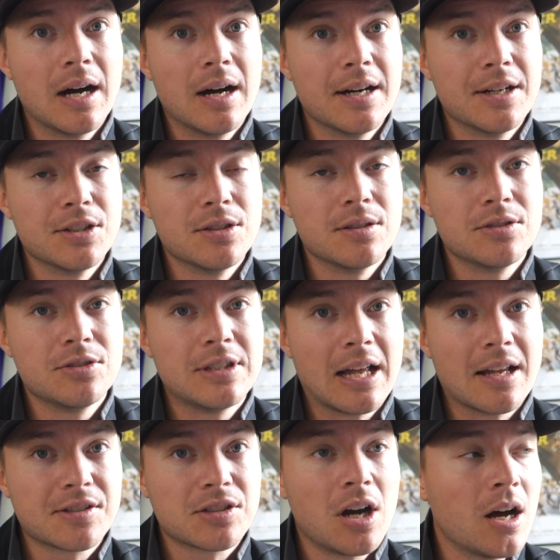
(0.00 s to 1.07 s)

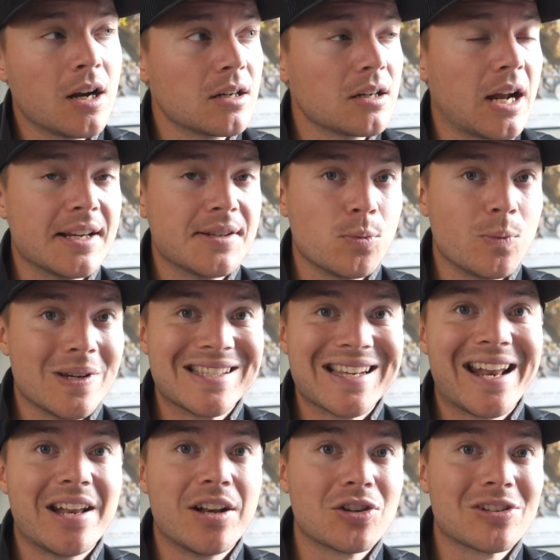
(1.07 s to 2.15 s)
Dallas Goedert. We
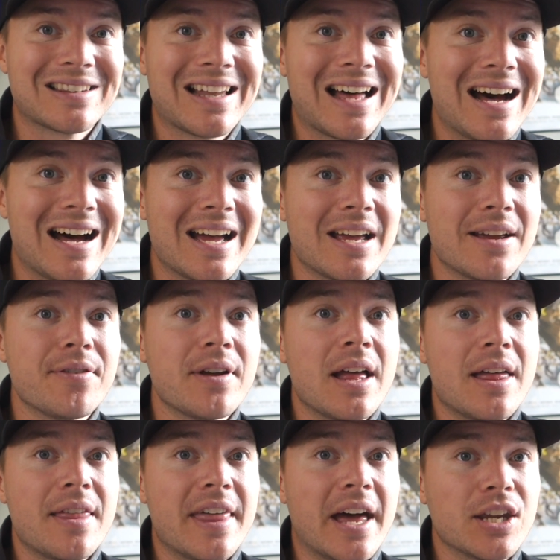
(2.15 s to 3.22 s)
said in our live
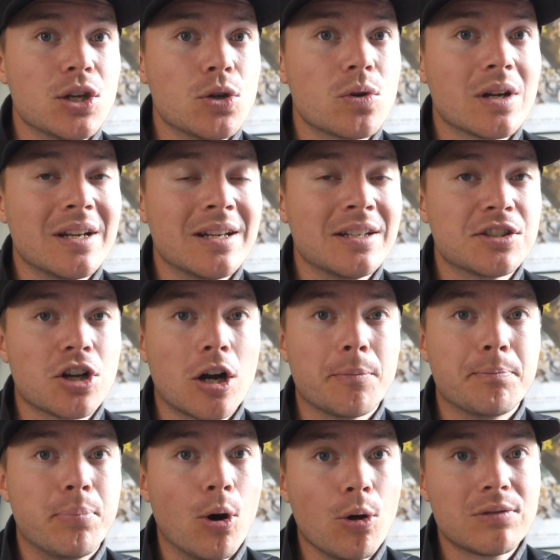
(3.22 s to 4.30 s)
that you can
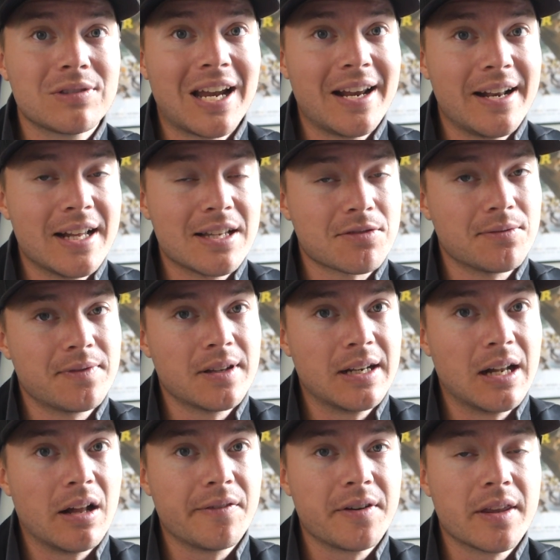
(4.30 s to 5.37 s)
start both tight ends from
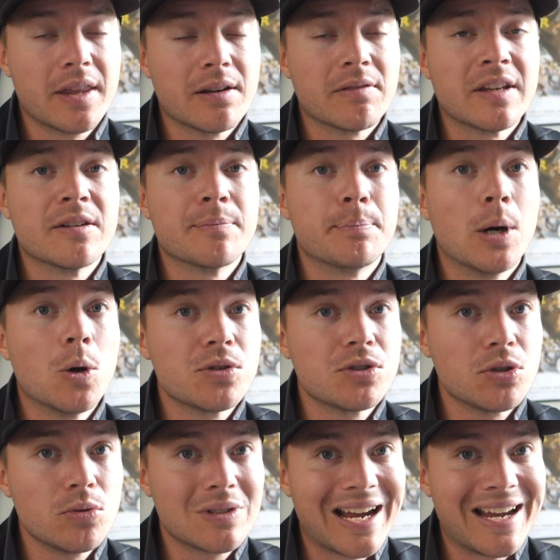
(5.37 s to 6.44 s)
Philadelphia. They run the both
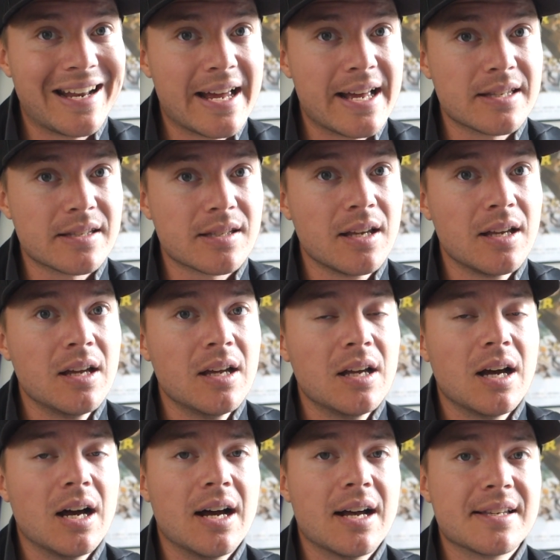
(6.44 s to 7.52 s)
2 tight ends
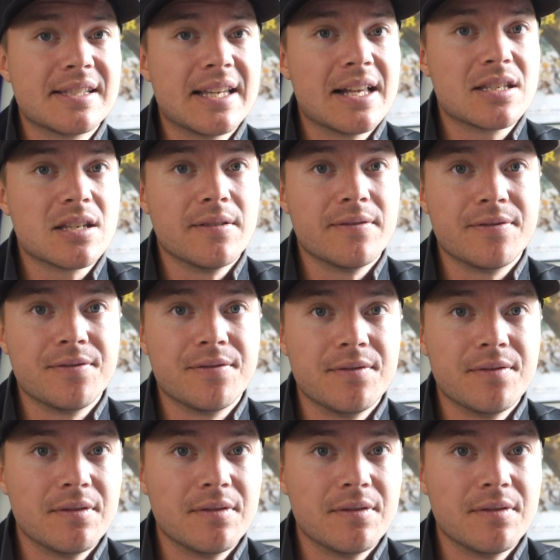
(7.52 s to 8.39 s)
sets of